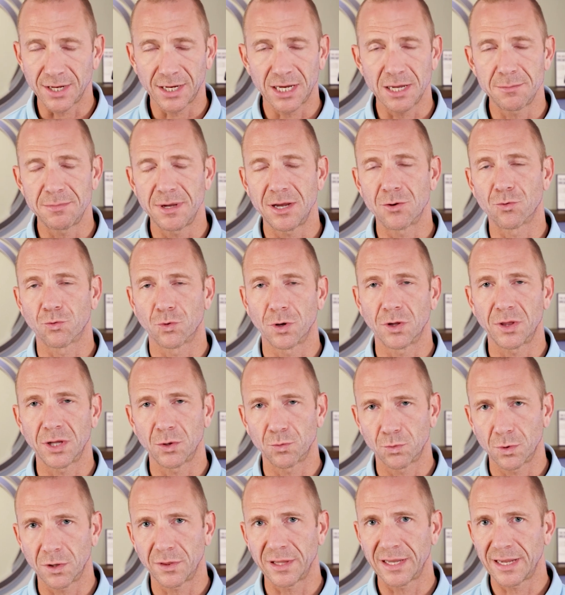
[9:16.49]
It can be really,
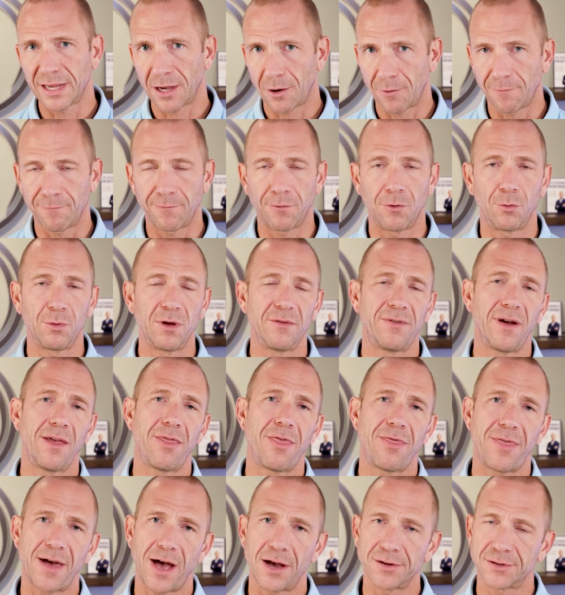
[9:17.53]
really helpful. We've
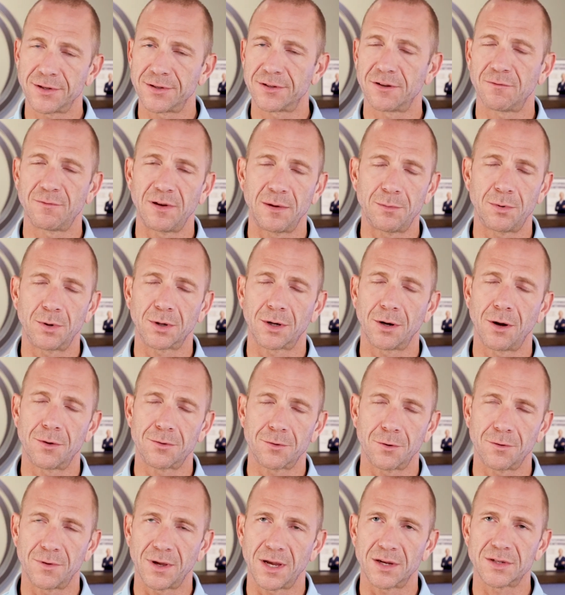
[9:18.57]
had thousands of people go
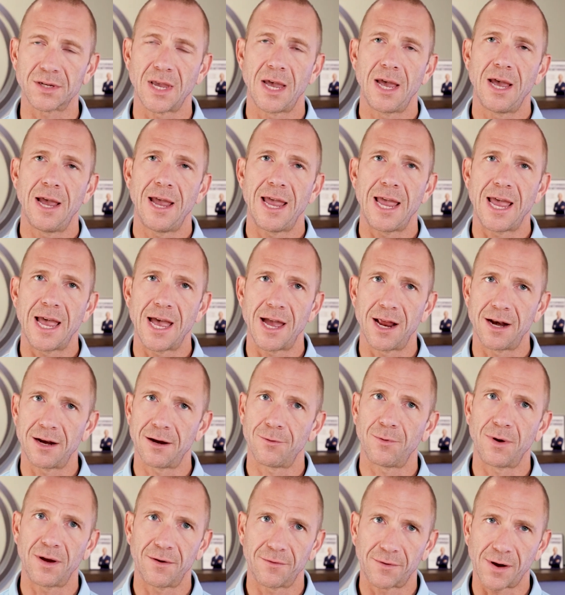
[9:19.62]
through this and
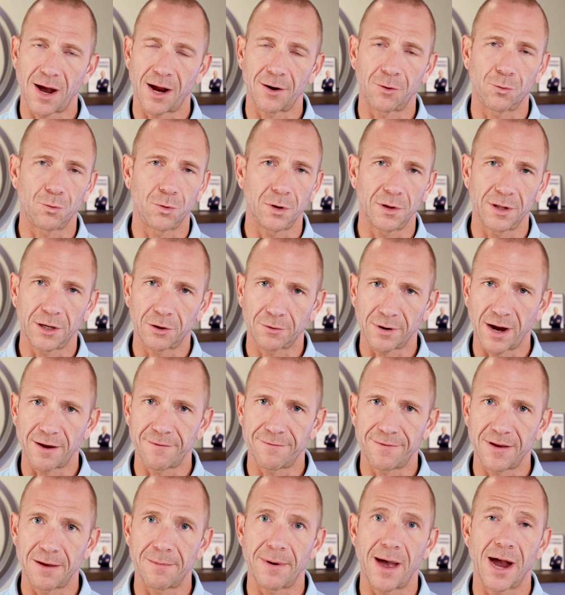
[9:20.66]
we have gotten really
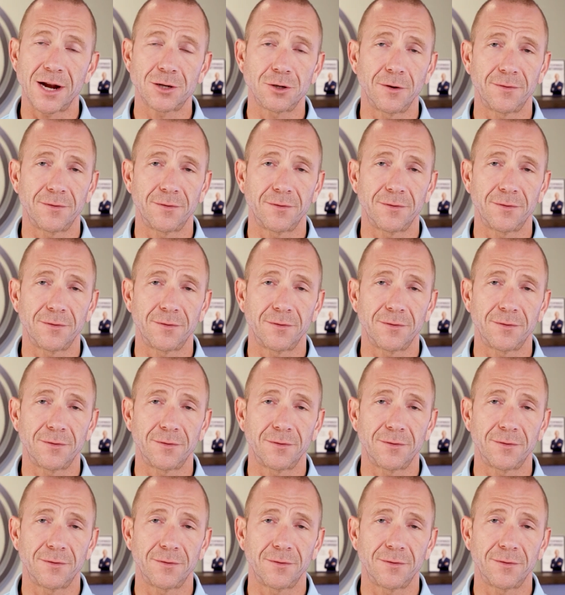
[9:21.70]
great feedback.